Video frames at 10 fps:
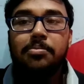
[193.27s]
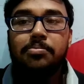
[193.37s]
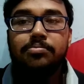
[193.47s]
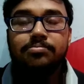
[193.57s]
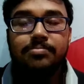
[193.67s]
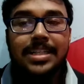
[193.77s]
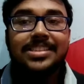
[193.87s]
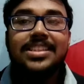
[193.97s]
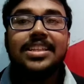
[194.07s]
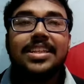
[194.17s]
much
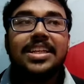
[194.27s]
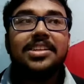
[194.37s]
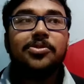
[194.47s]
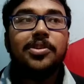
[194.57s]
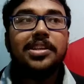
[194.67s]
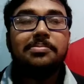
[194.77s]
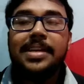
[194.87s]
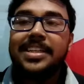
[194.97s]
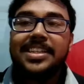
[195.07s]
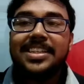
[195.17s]
thinking
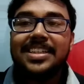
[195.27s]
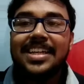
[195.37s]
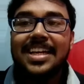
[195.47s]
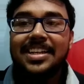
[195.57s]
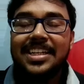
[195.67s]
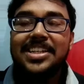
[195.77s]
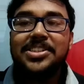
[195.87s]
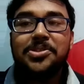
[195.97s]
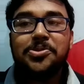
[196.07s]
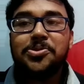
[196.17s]
will lead
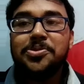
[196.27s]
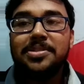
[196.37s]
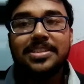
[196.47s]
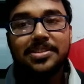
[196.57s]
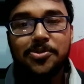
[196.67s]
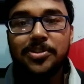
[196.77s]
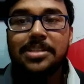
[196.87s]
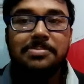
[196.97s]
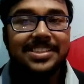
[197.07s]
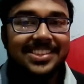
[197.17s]
you to doing the
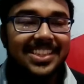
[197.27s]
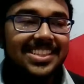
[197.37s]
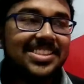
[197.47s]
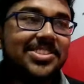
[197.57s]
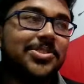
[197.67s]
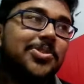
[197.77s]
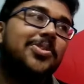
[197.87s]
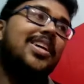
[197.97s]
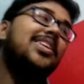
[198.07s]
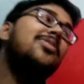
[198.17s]
mistake. So
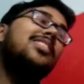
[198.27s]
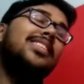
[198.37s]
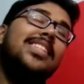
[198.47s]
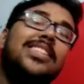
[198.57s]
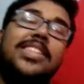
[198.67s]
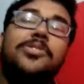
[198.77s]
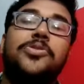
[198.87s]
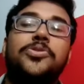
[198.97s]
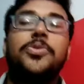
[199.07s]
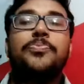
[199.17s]
I will suggest you
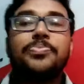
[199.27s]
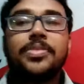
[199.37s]
to